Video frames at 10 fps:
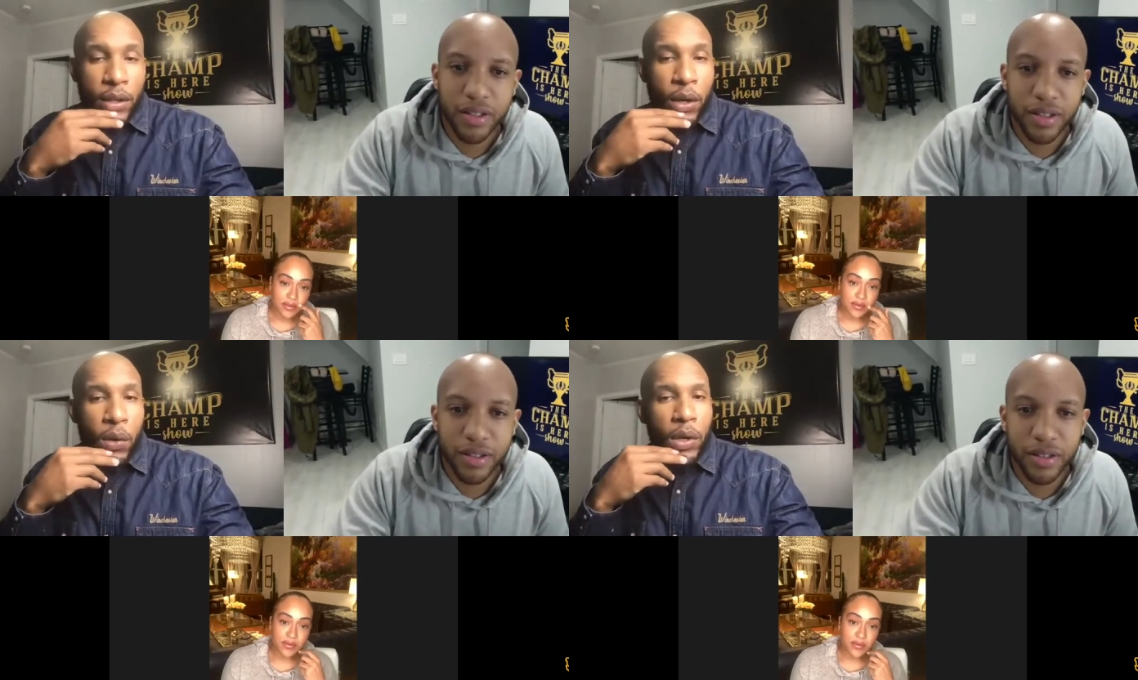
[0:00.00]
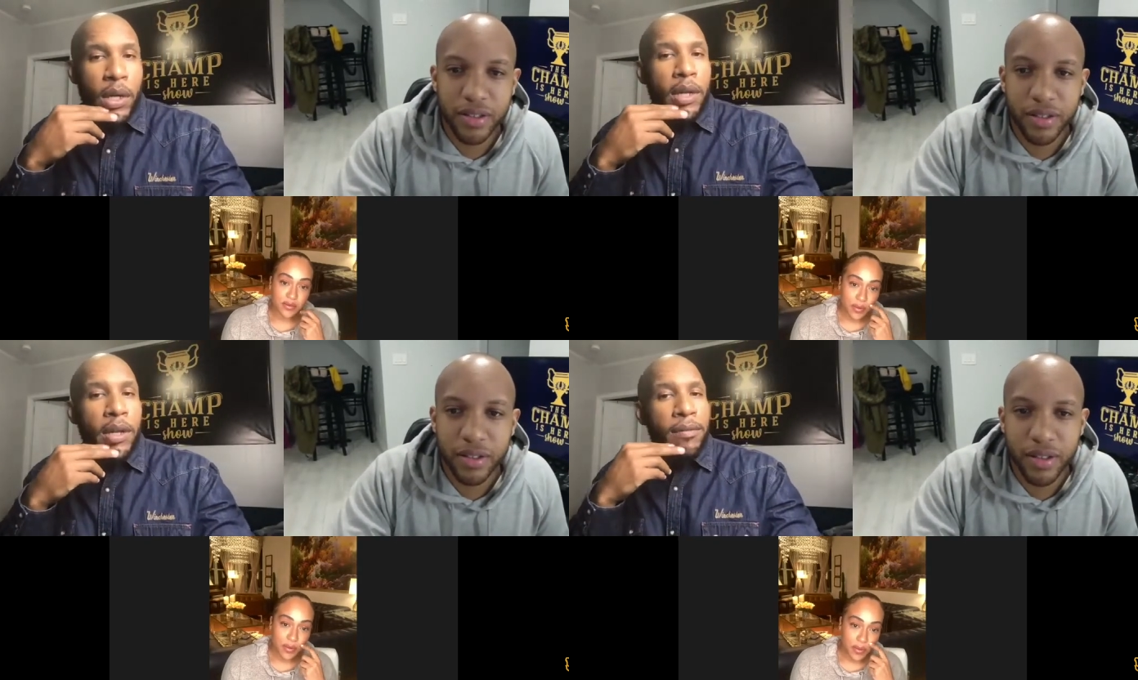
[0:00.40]
Speaker 1: So
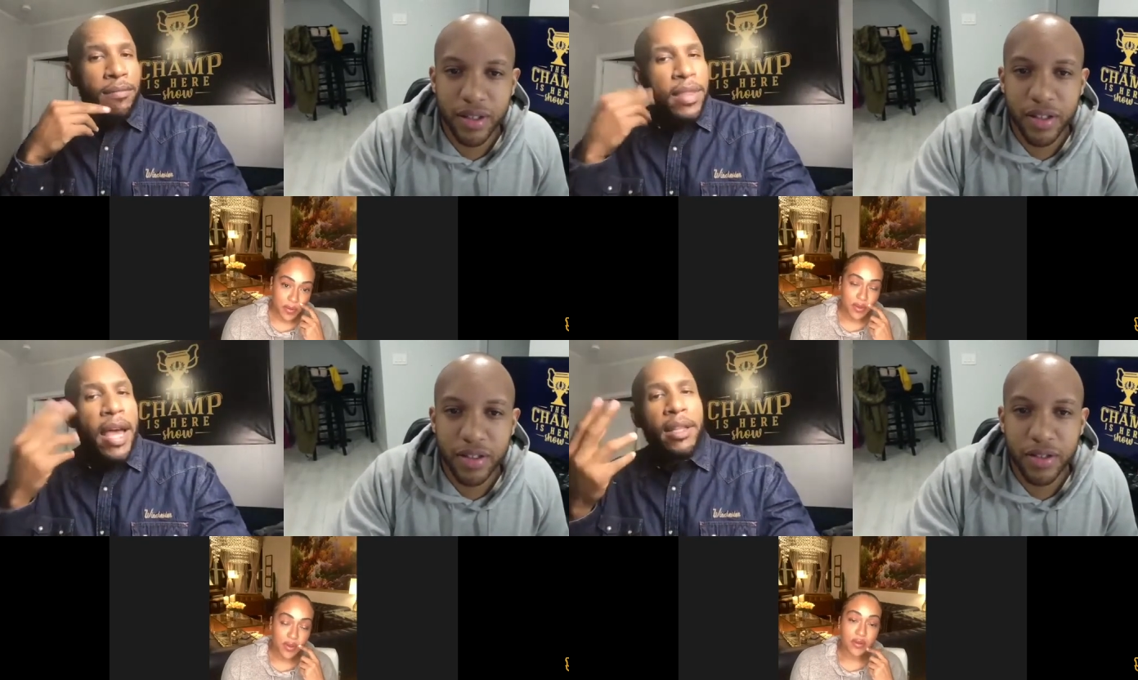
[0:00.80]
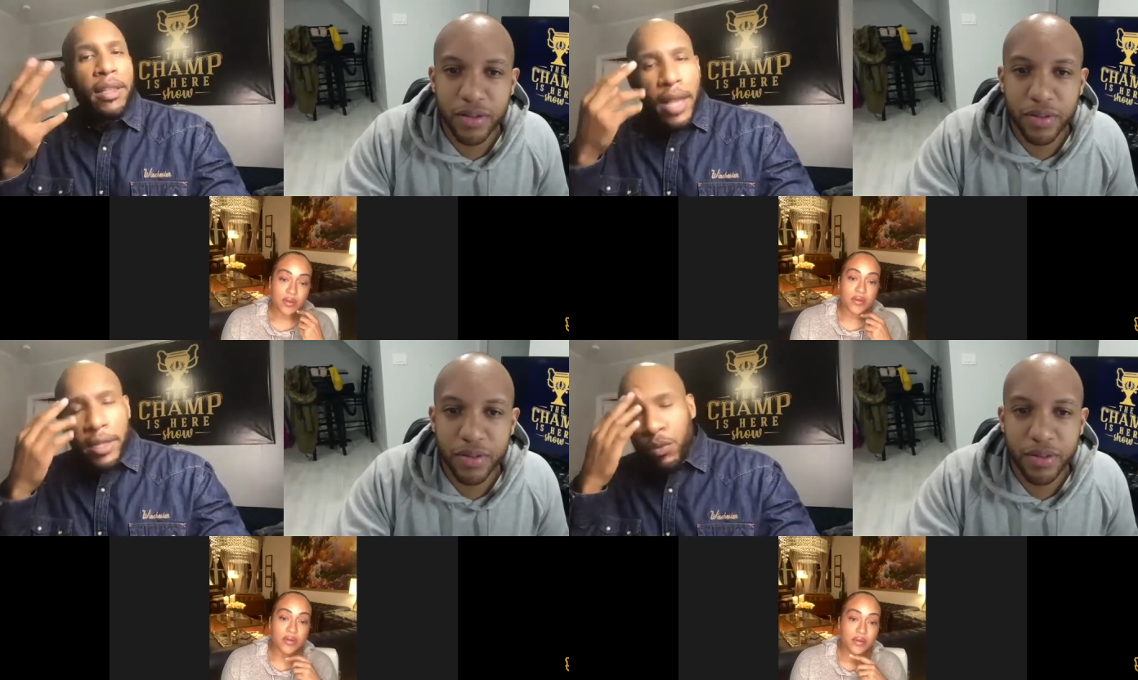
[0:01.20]
that
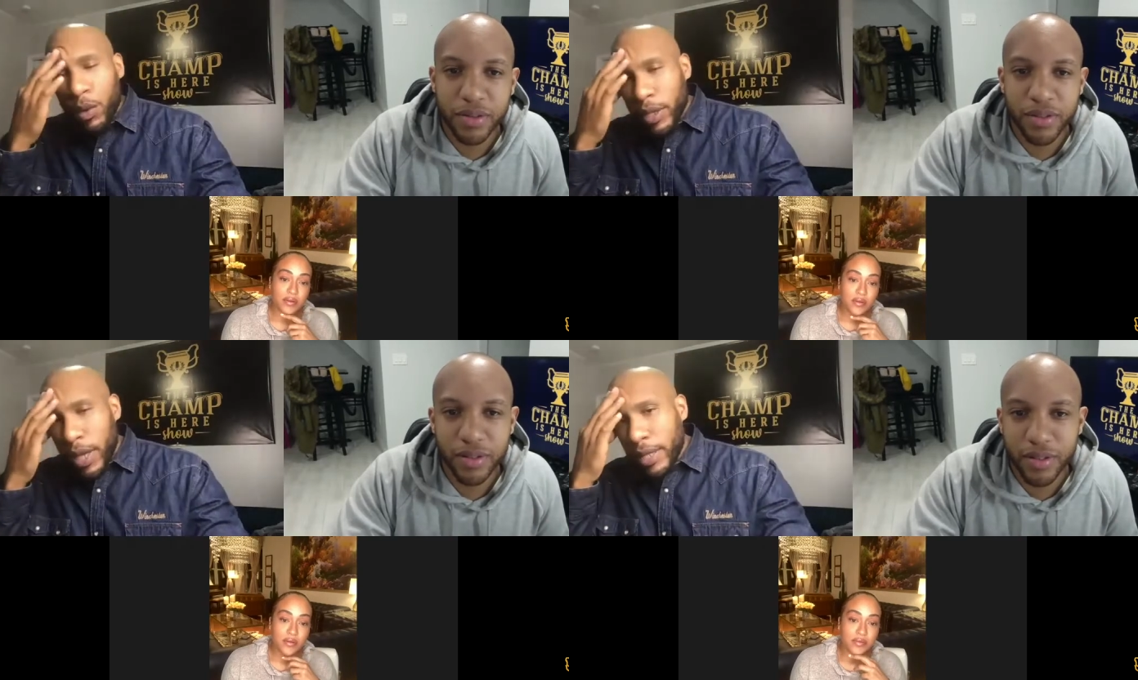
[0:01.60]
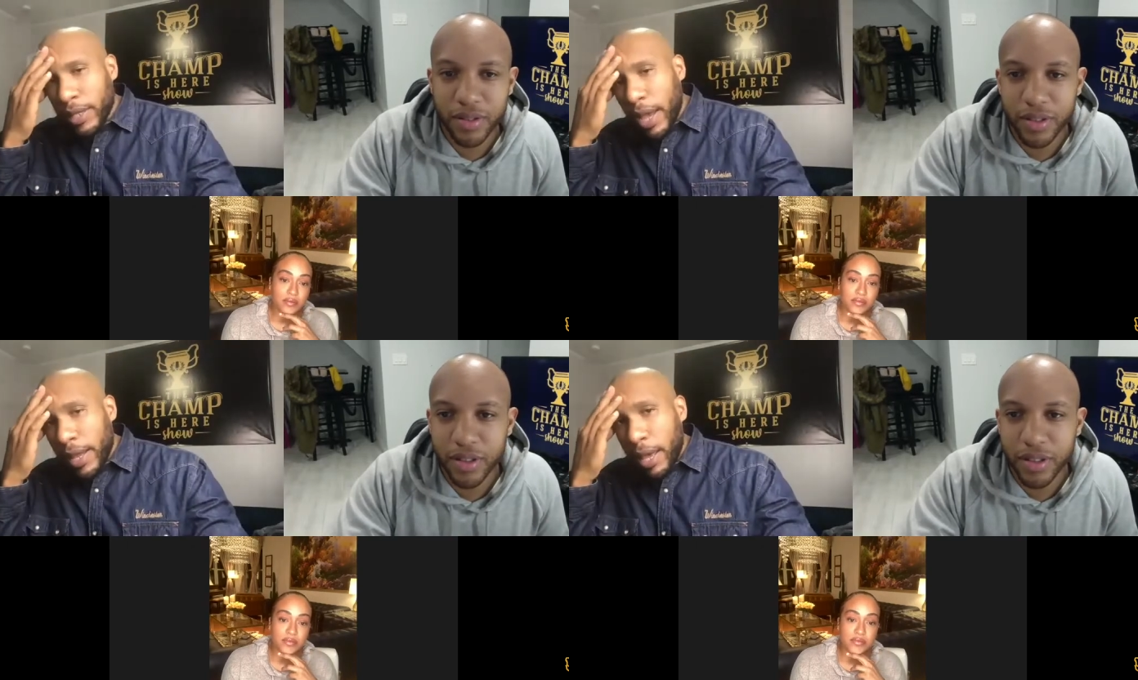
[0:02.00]
that's what that
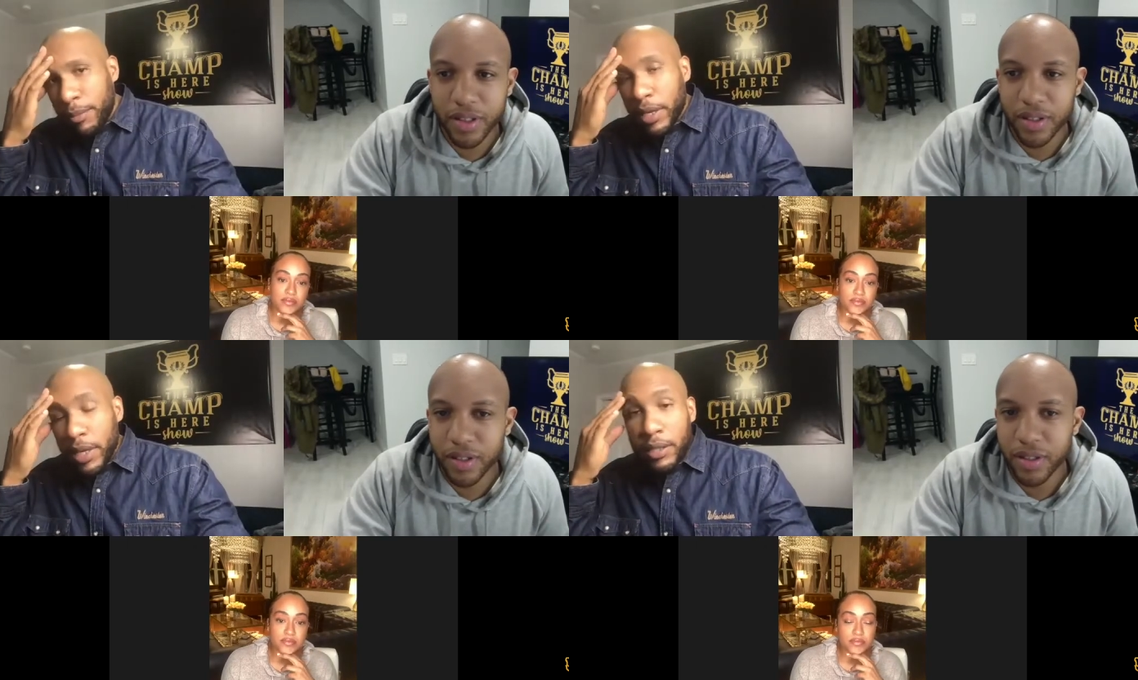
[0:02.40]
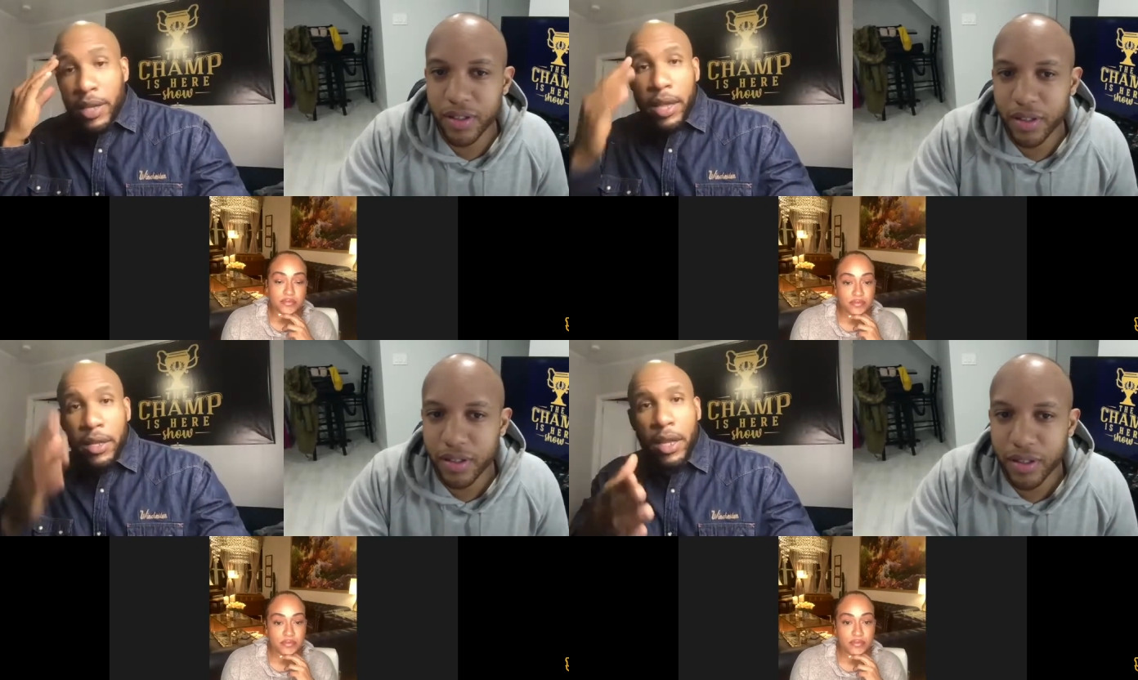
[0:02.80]
dynamic is
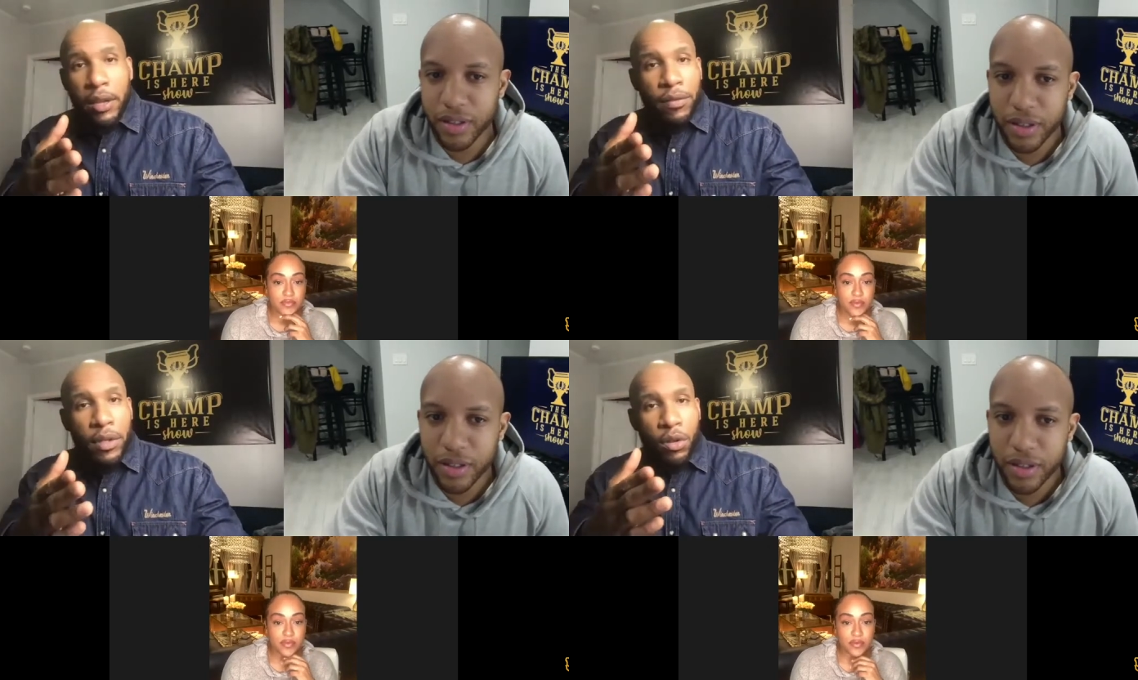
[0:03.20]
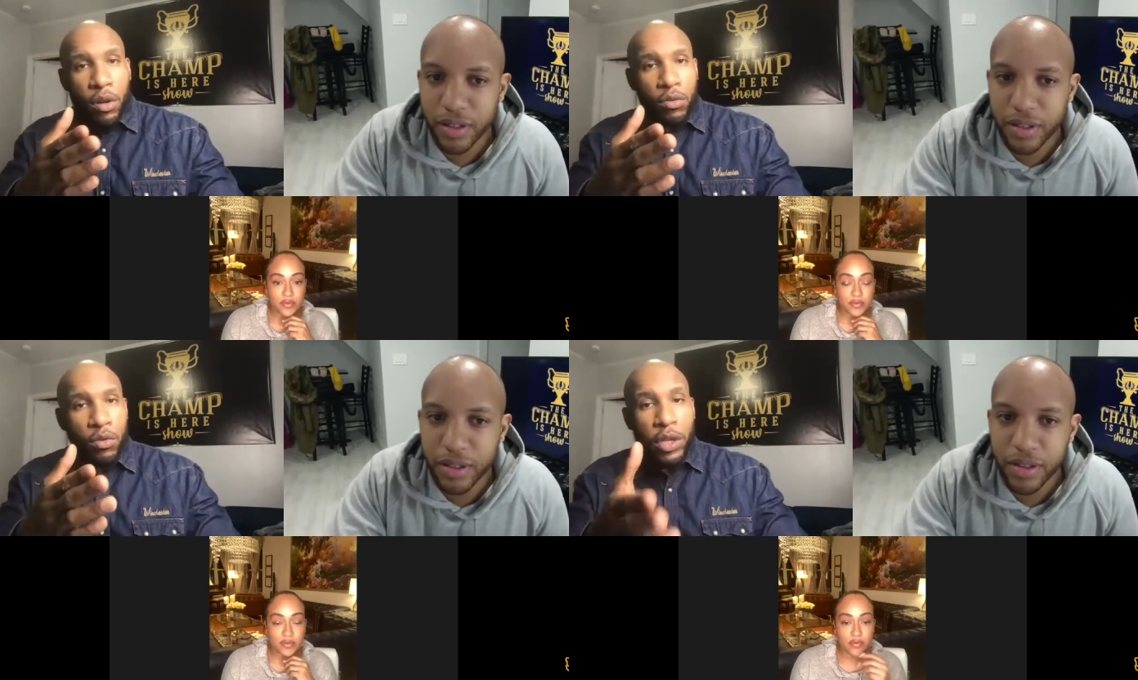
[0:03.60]
and if you
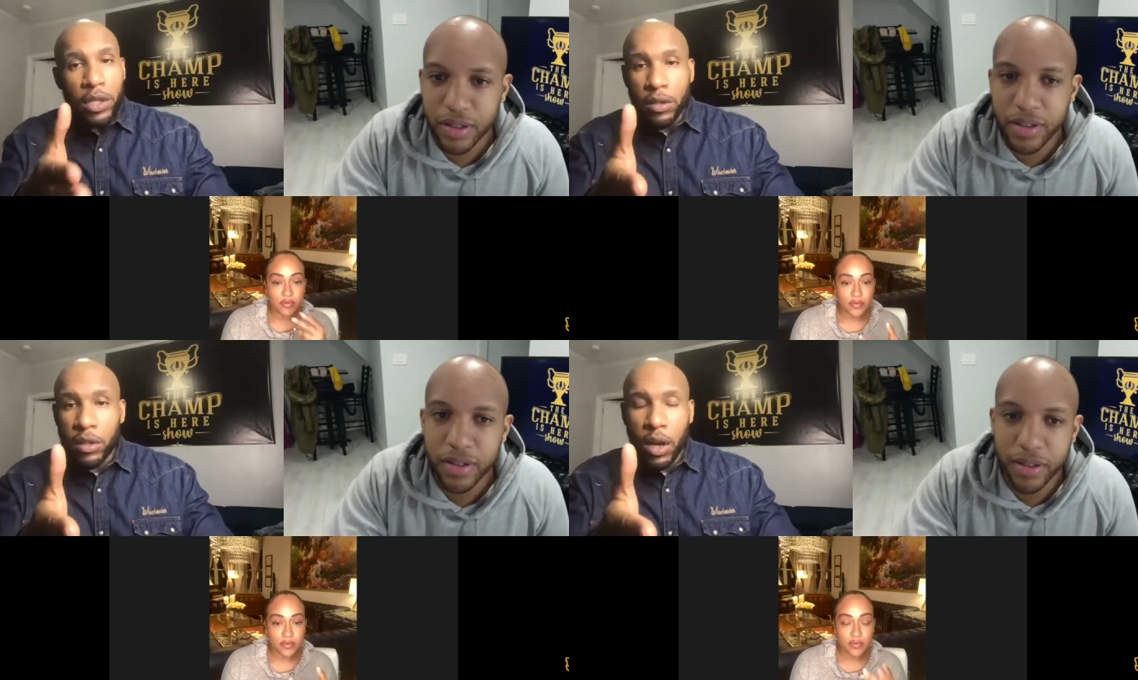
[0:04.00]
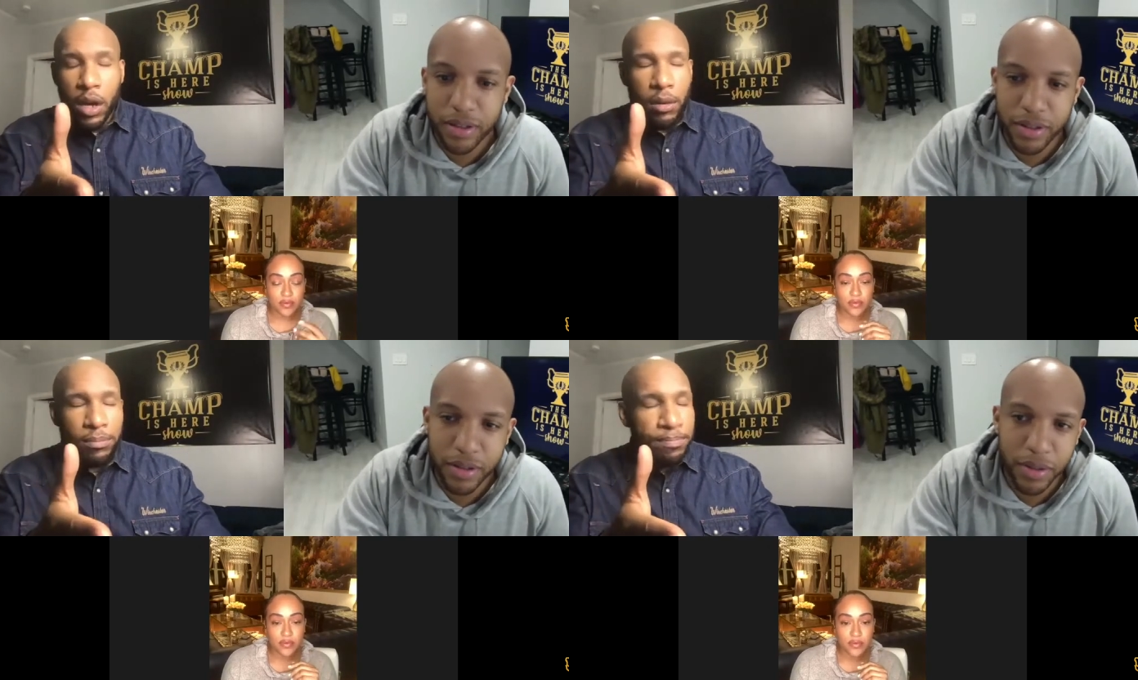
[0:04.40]
know you can
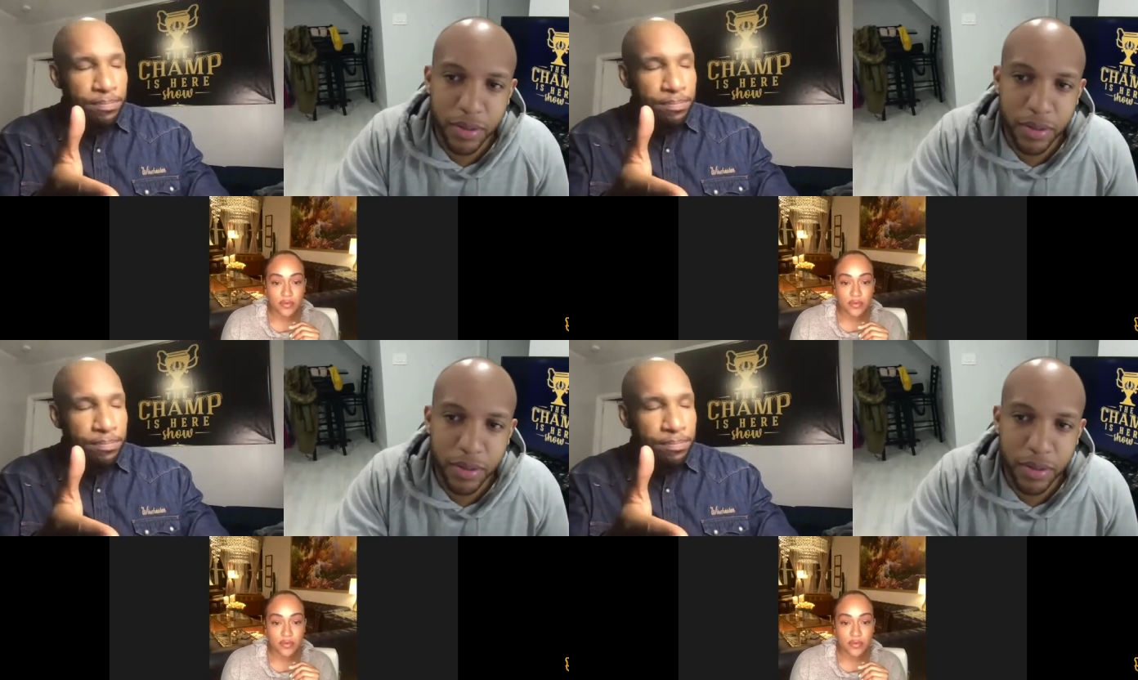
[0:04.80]
um